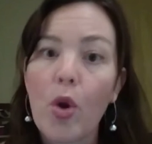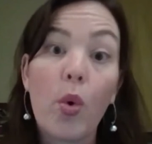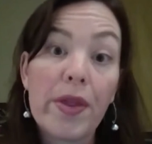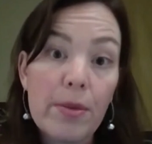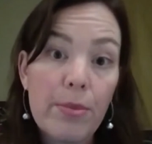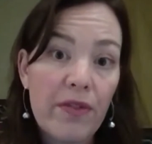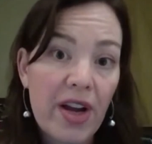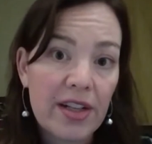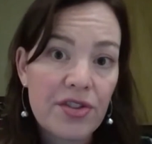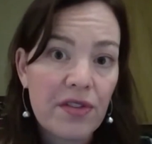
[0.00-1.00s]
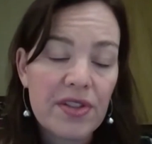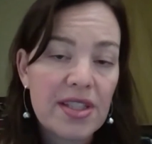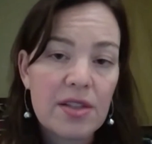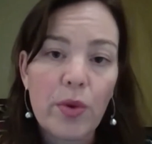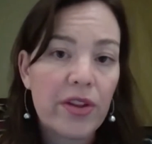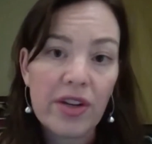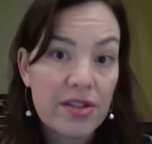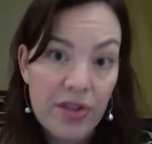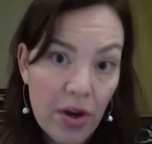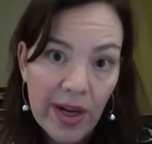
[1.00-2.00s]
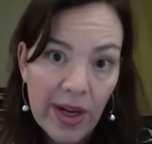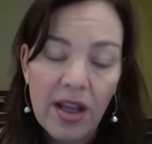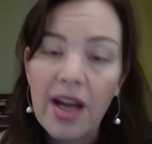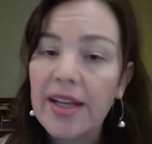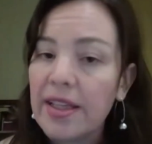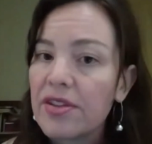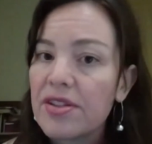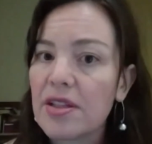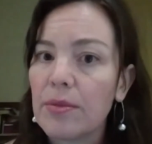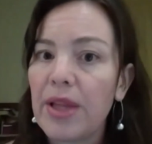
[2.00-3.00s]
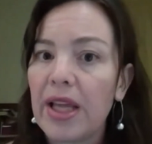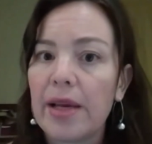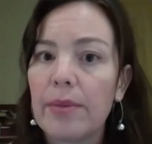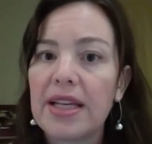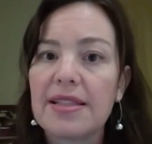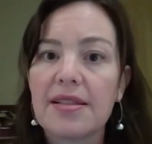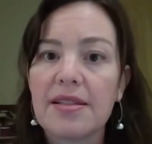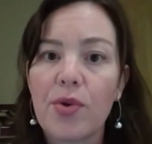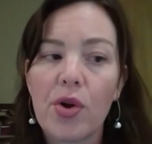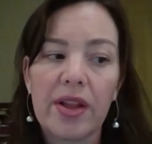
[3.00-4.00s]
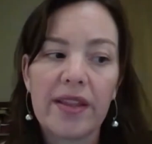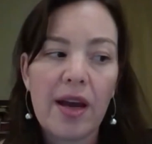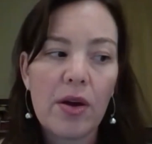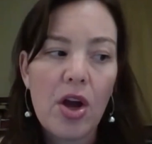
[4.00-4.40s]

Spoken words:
or they're providing services where there is no rail line, and there's still plenty of places in Auckland that